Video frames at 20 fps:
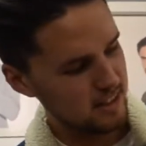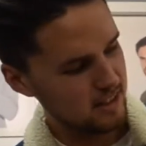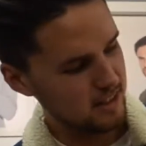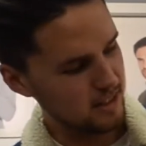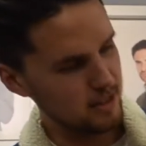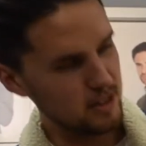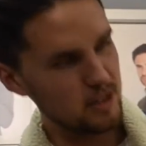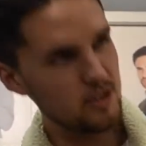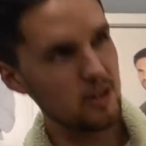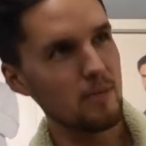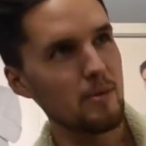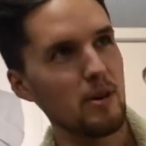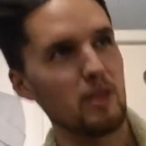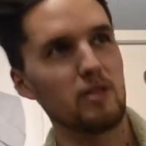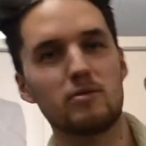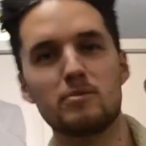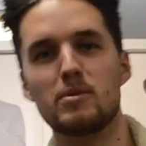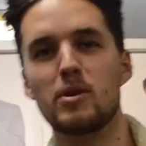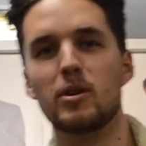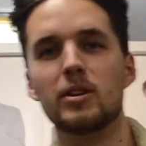So I'm going to try both
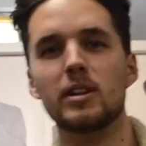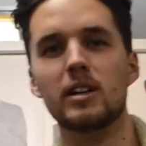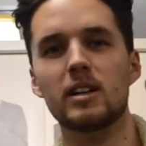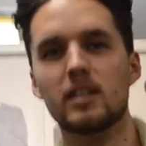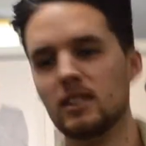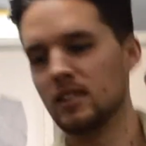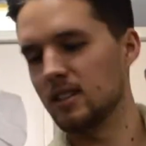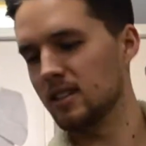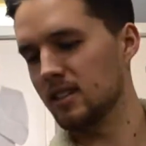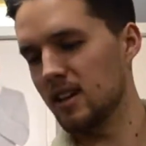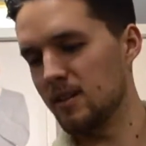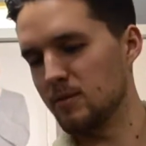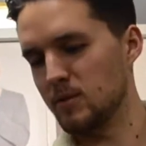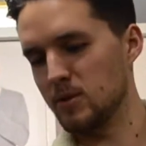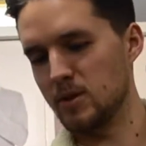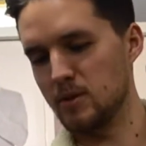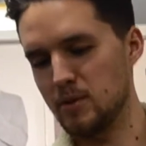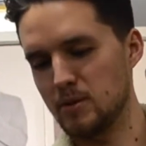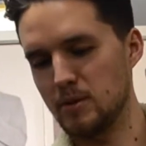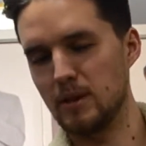of them on. Okay. We'll
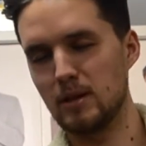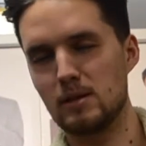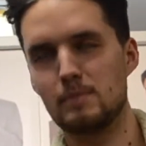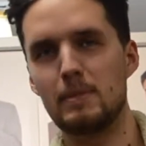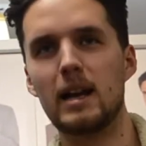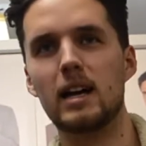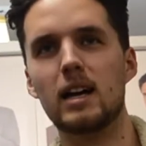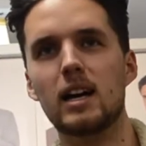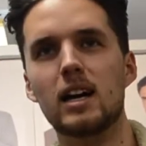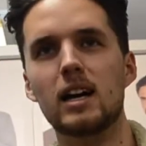see which one looks better.